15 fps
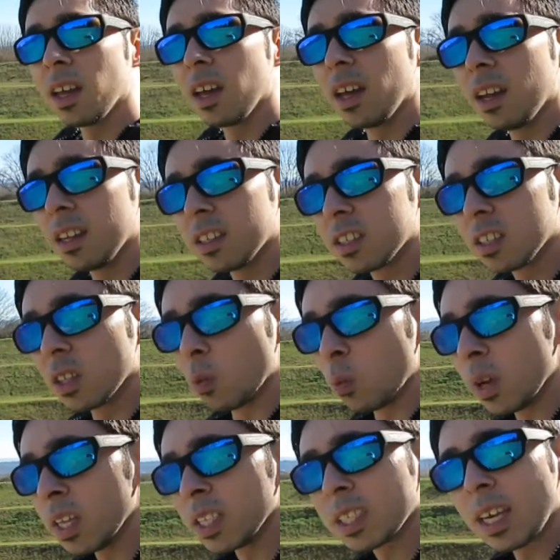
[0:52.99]
and the
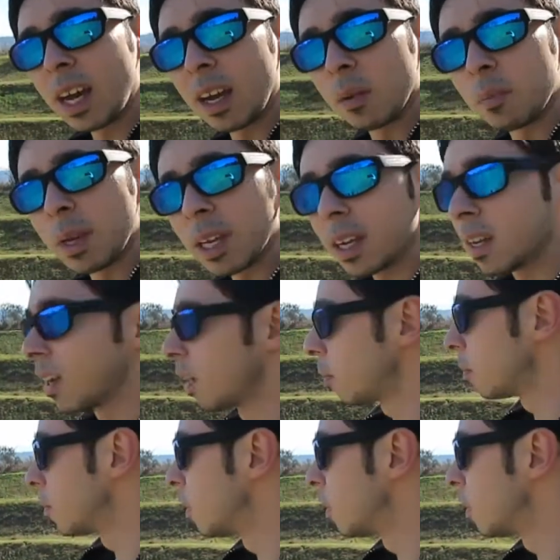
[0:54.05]
wind's kind of picking up.